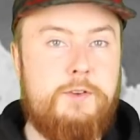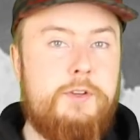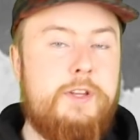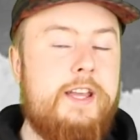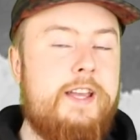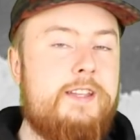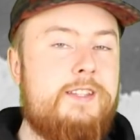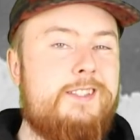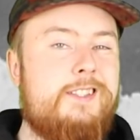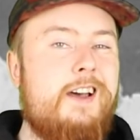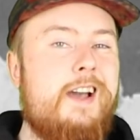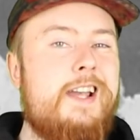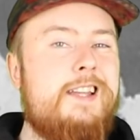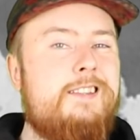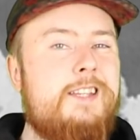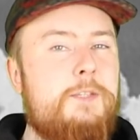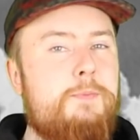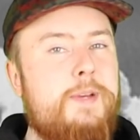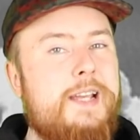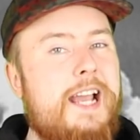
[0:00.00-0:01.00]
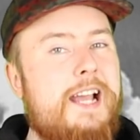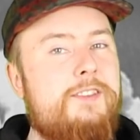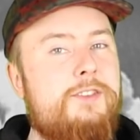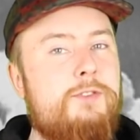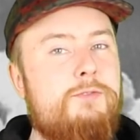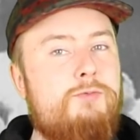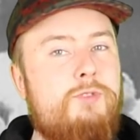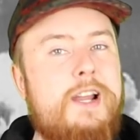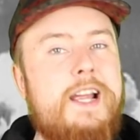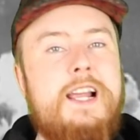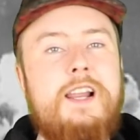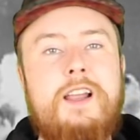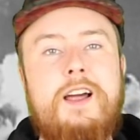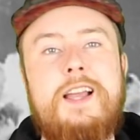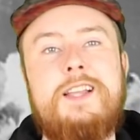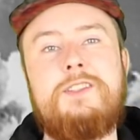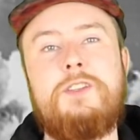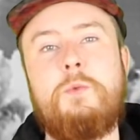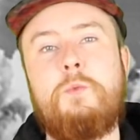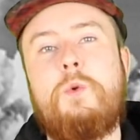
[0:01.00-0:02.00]
few years, scientists began to
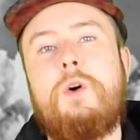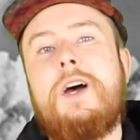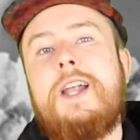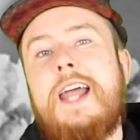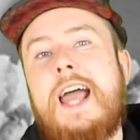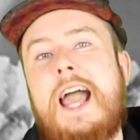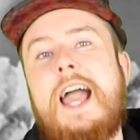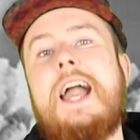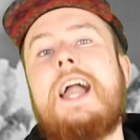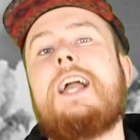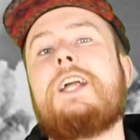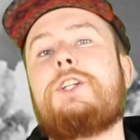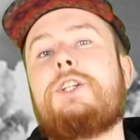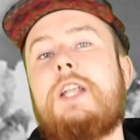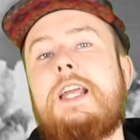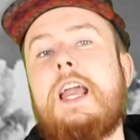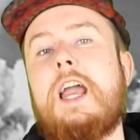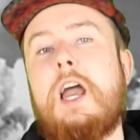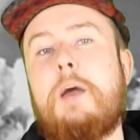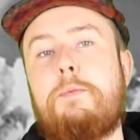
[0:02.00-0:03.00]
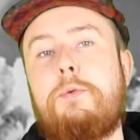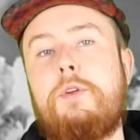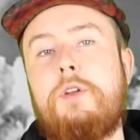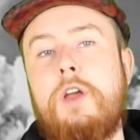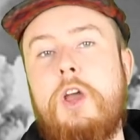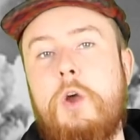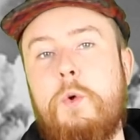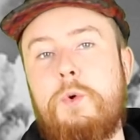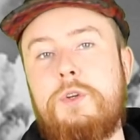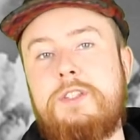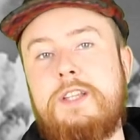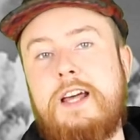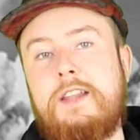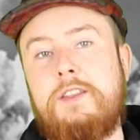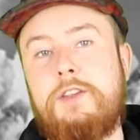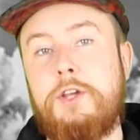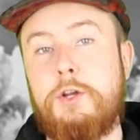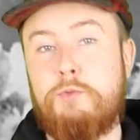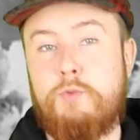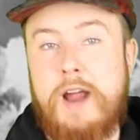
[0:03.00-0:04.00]
realize that what had actually happened was that
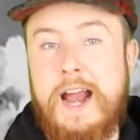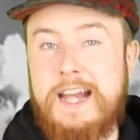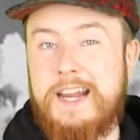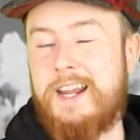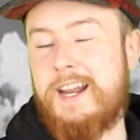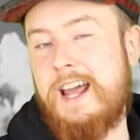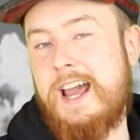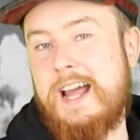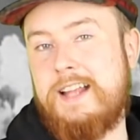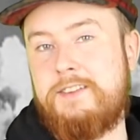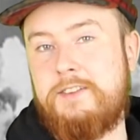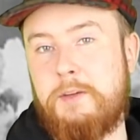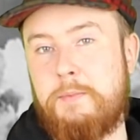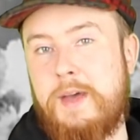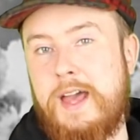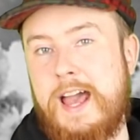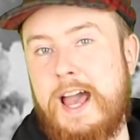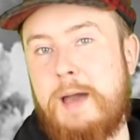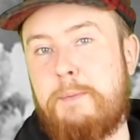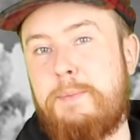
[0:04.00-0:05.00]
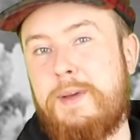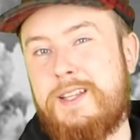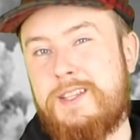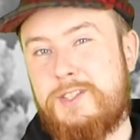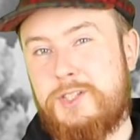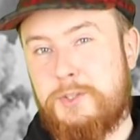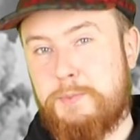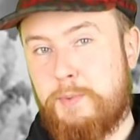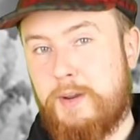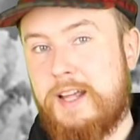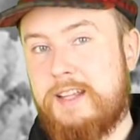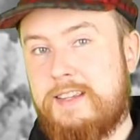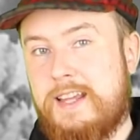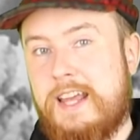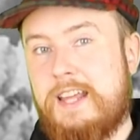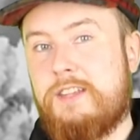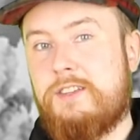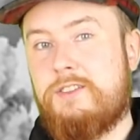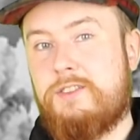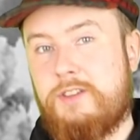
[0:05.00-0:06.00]
the uranium atom had been split
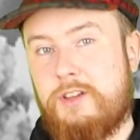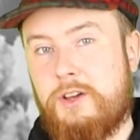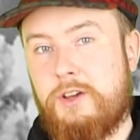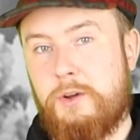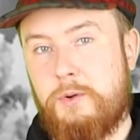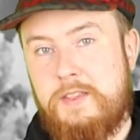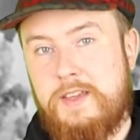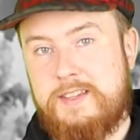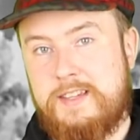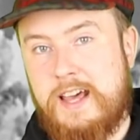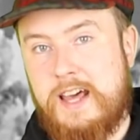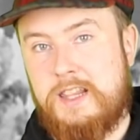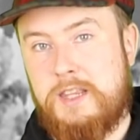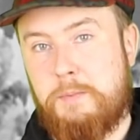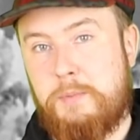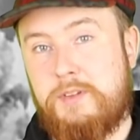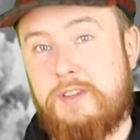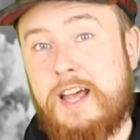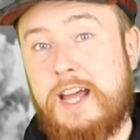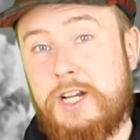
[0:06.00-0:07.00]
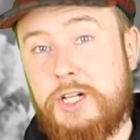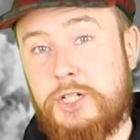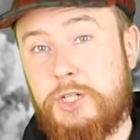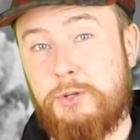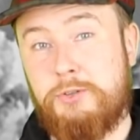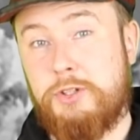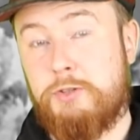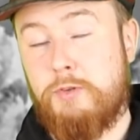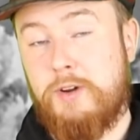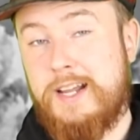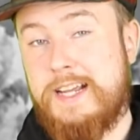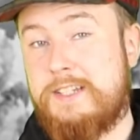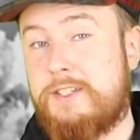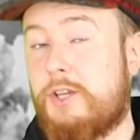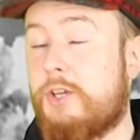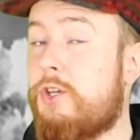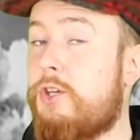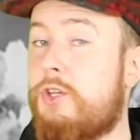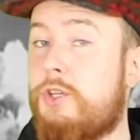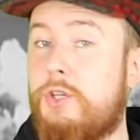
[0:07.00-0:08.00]
in two. This had the potential to release
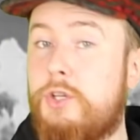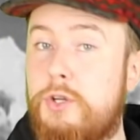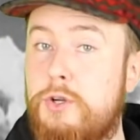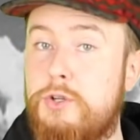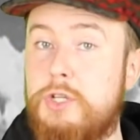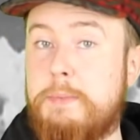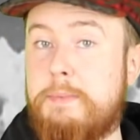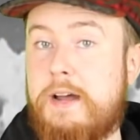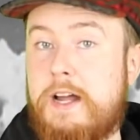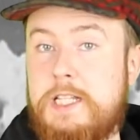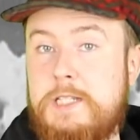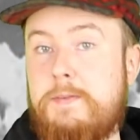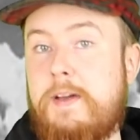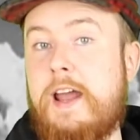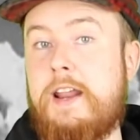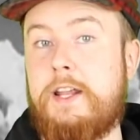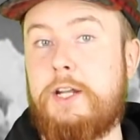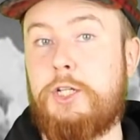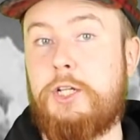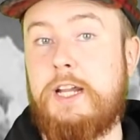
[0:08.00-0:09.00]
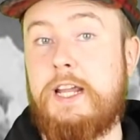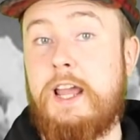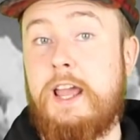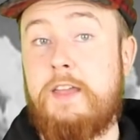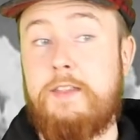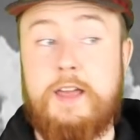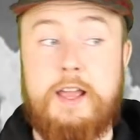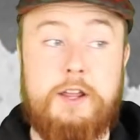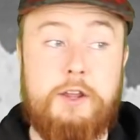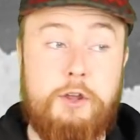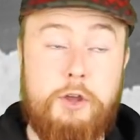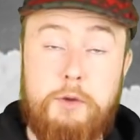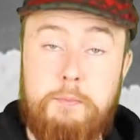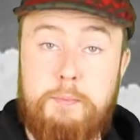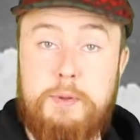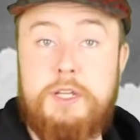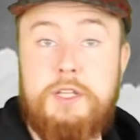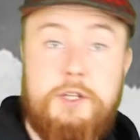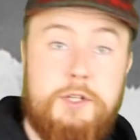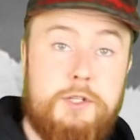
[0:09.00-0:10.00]
huge amounts of energy that
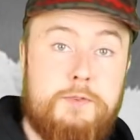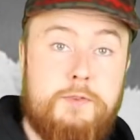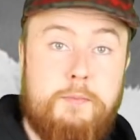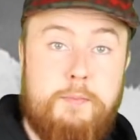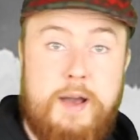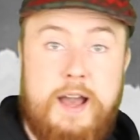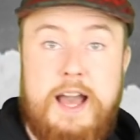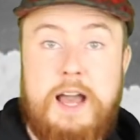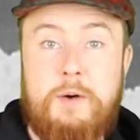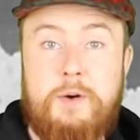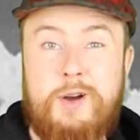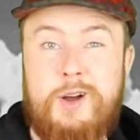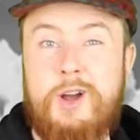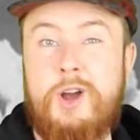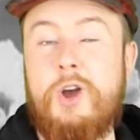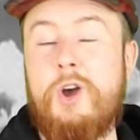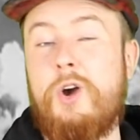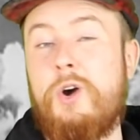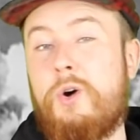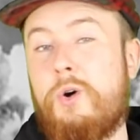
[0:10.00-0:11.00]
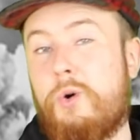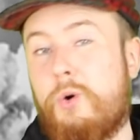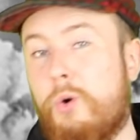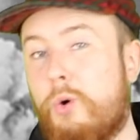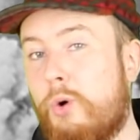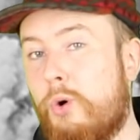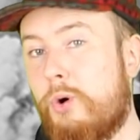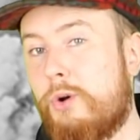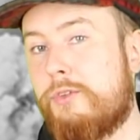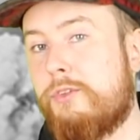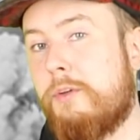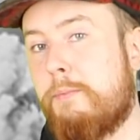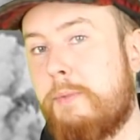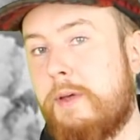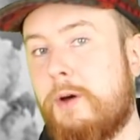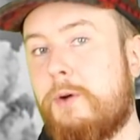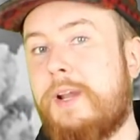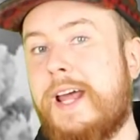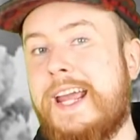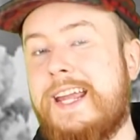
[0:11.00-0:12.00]
could be used for power or to
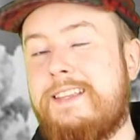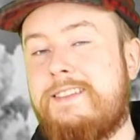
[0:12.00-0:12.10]
build a